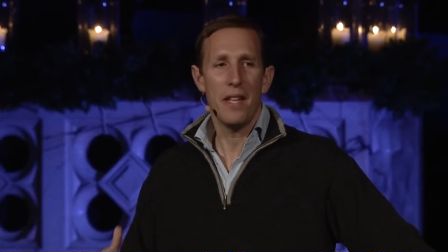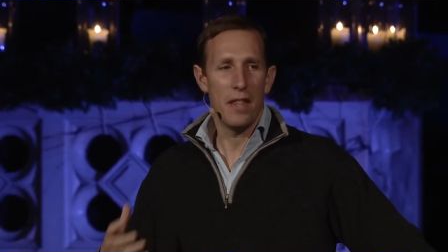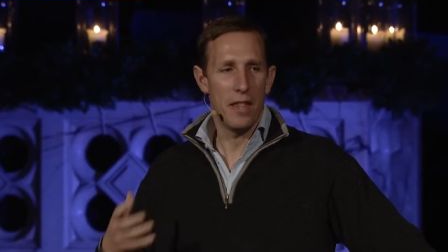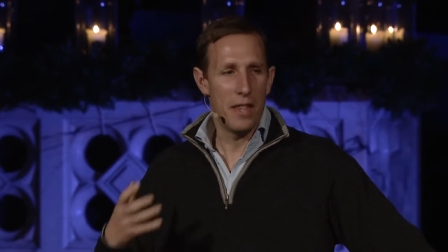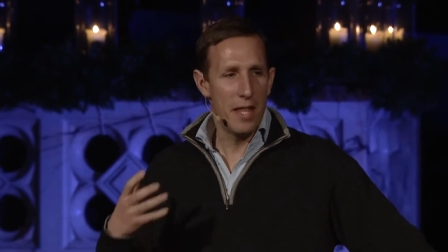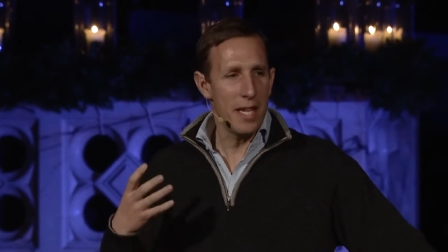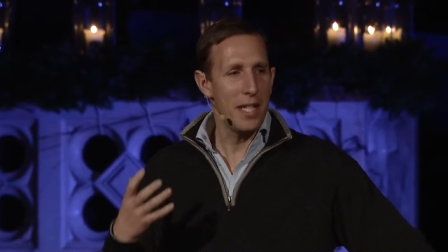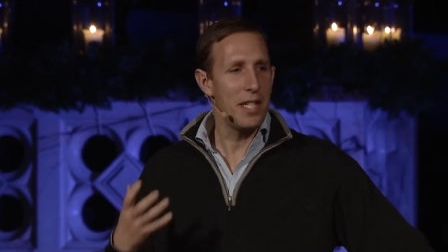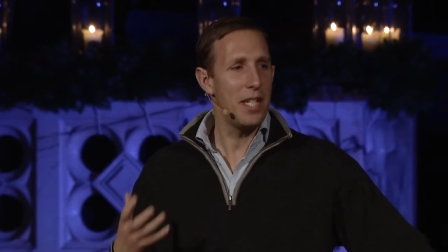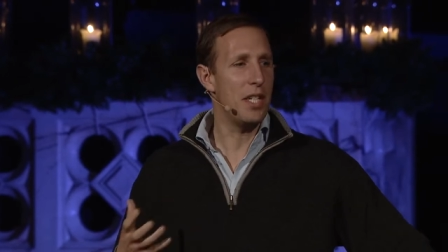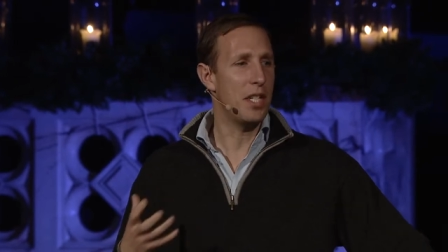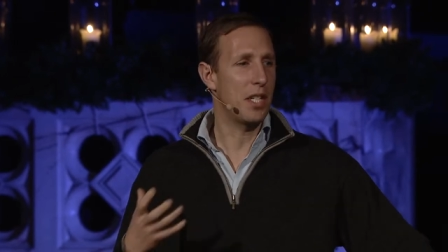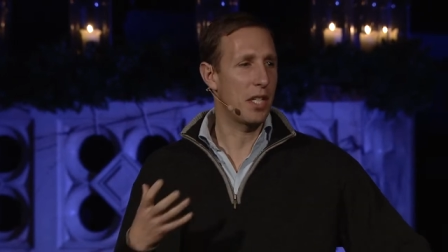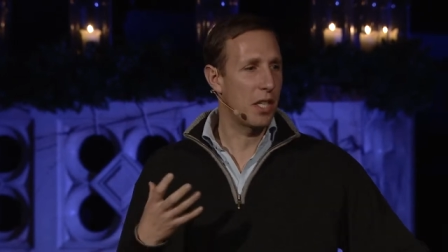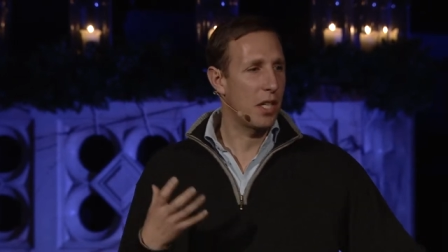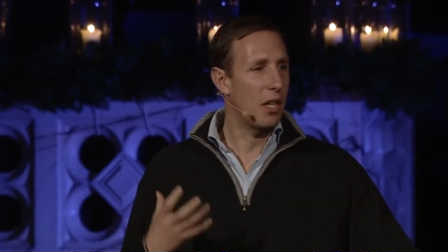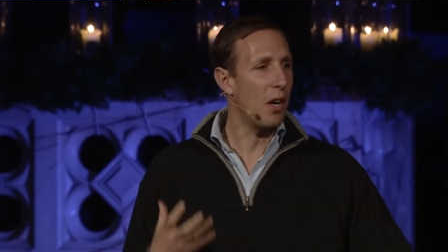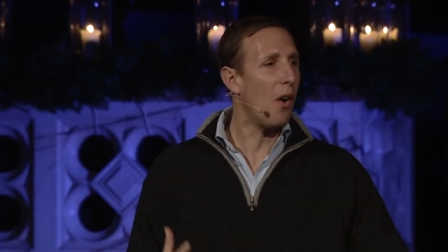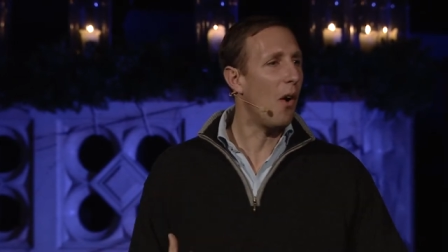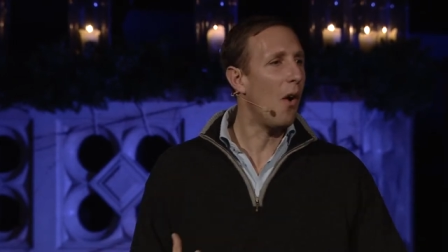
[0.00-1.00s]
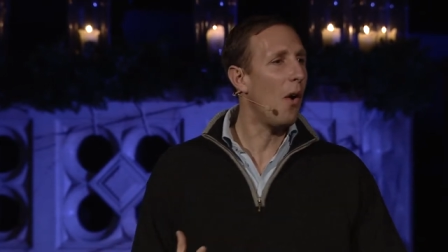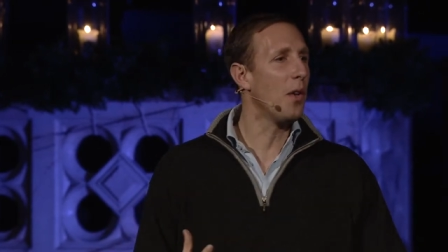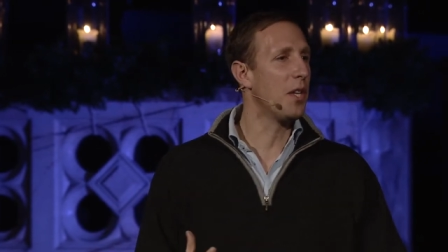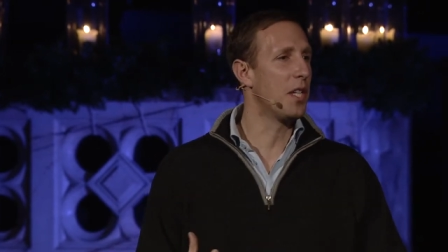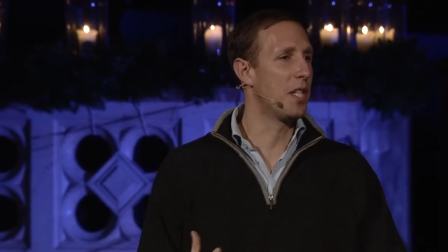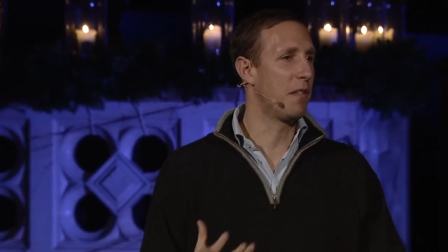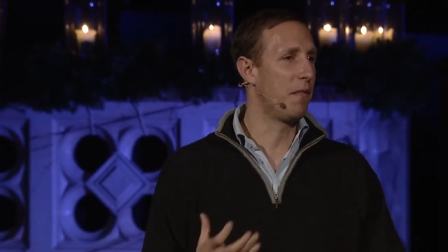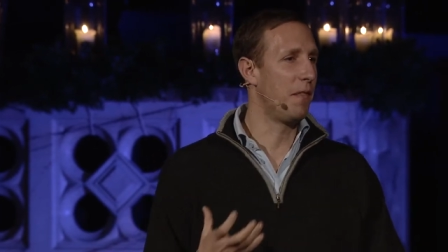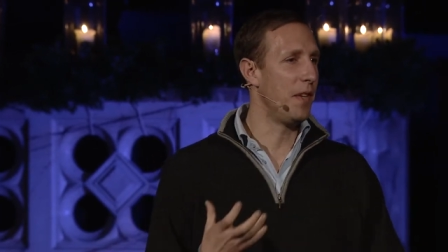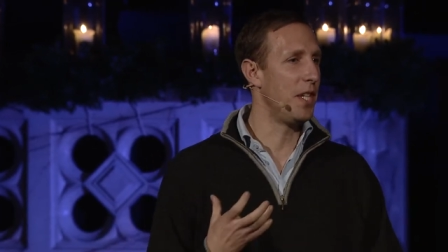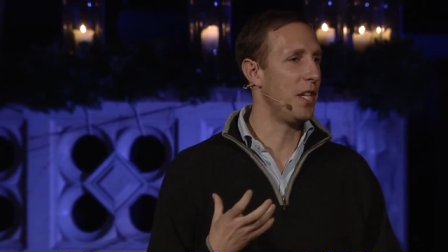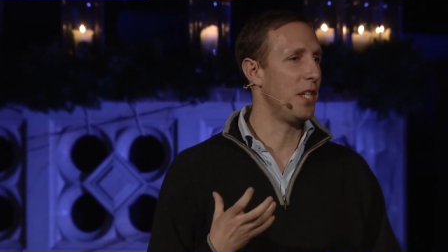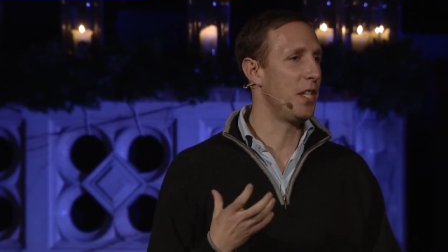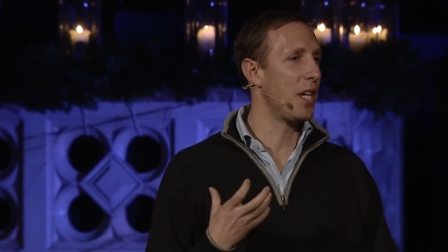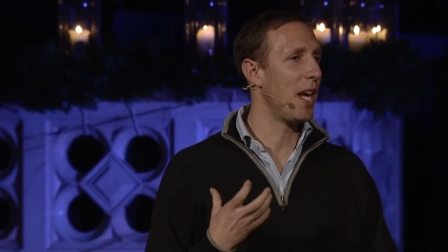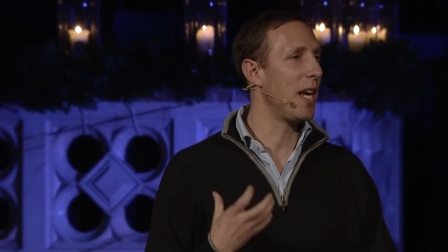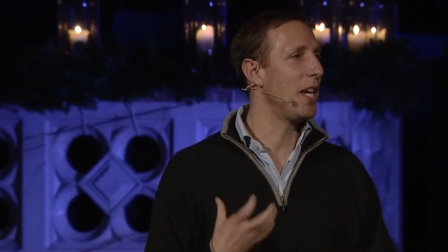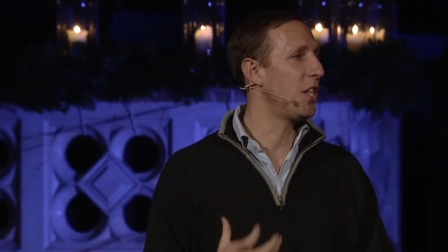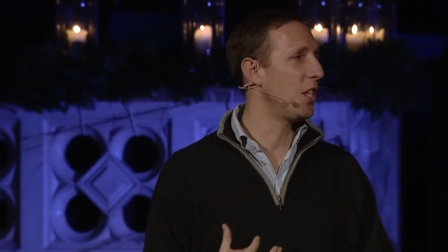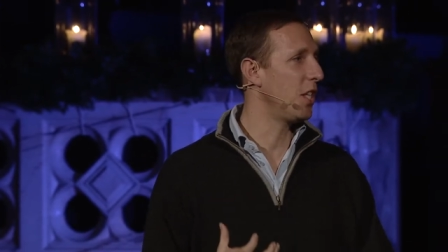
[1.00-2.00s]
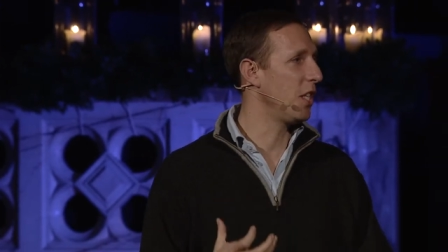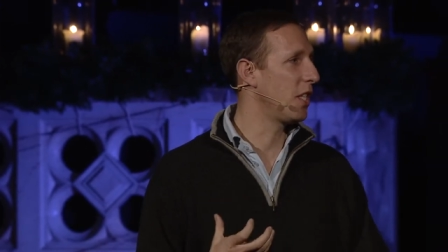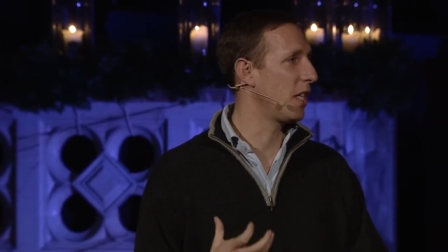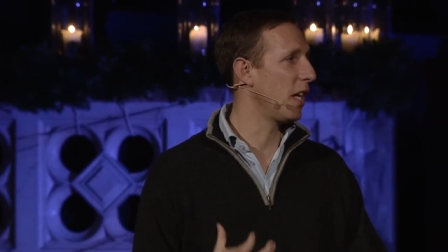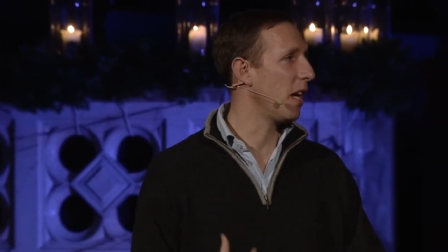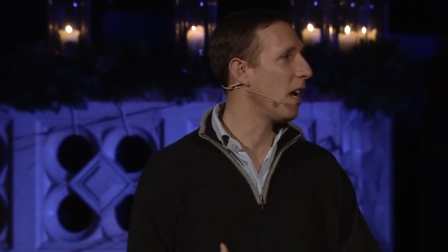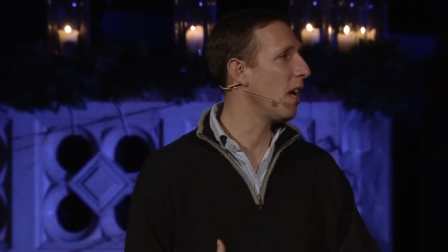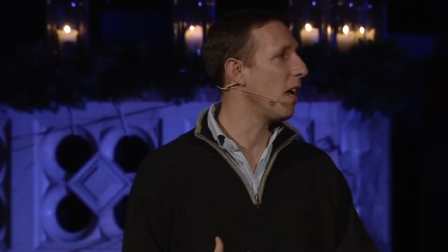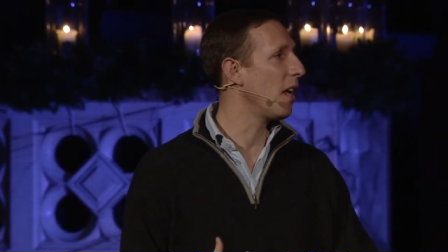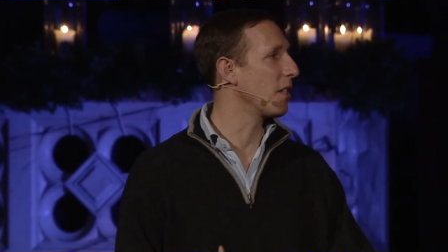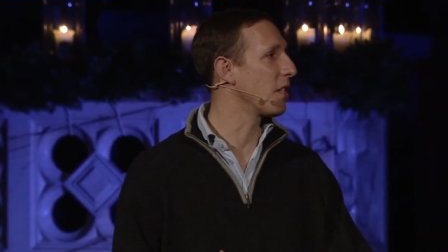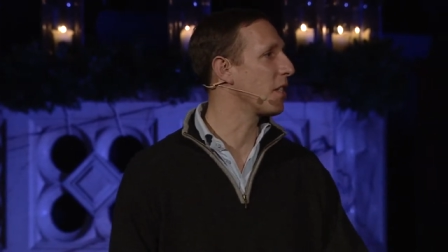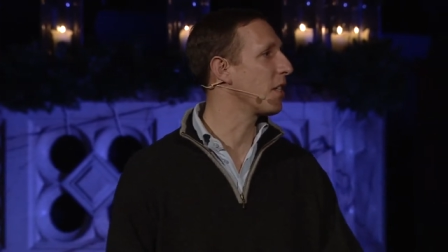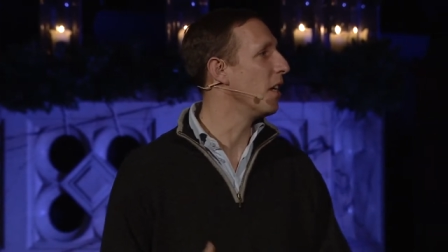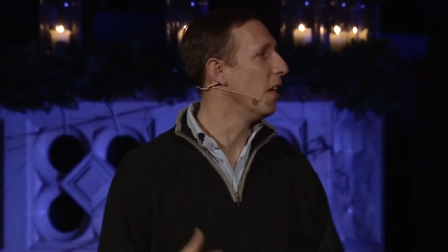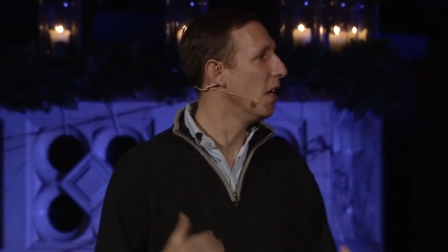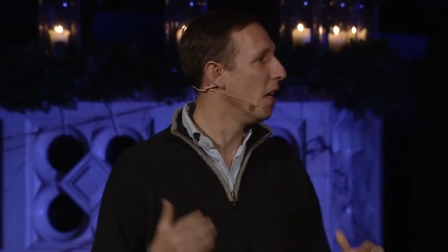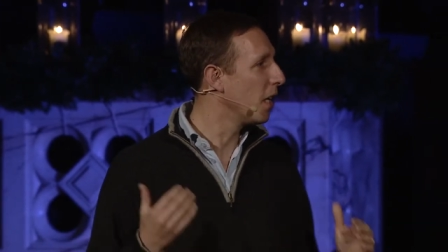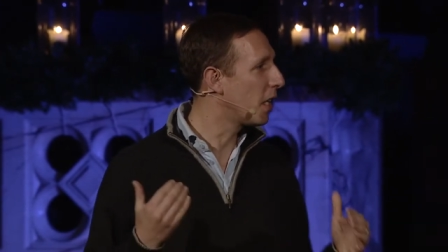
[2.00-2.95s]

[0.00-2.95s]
this is God's visitation to us.